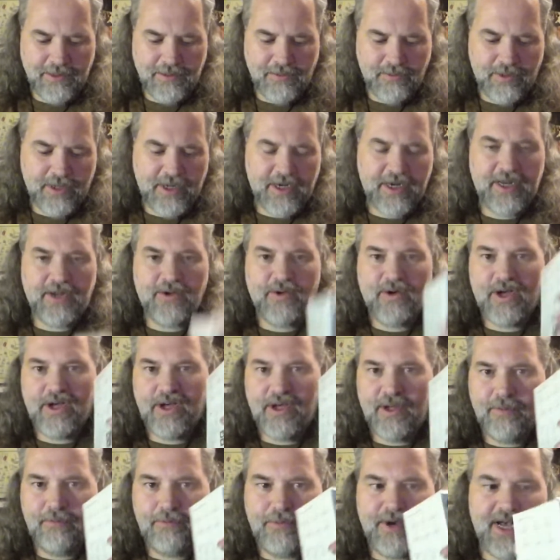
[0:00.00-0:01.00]
we're going to do an
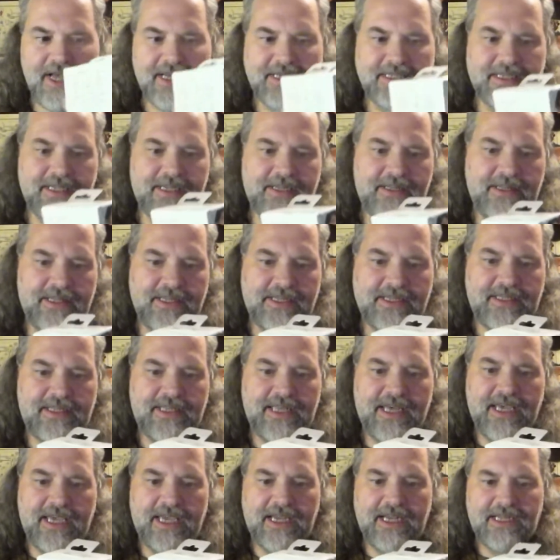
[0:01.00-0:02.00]
unboxing of this
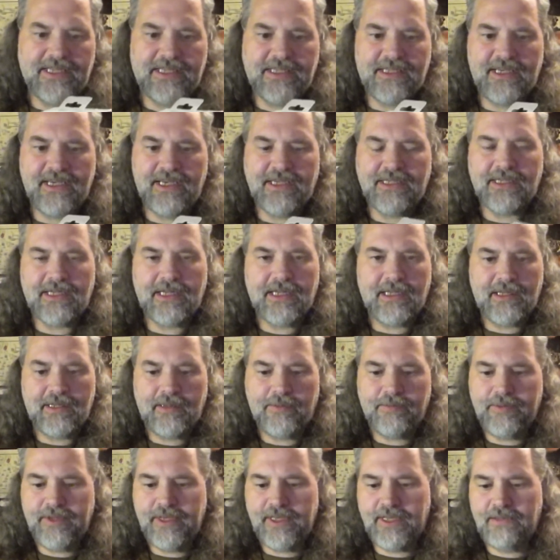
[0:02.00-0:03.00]
thing and discuss it a
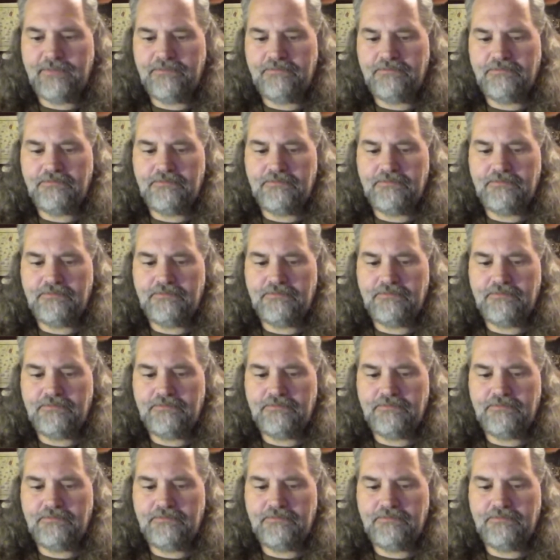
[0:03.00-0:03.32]
little bit.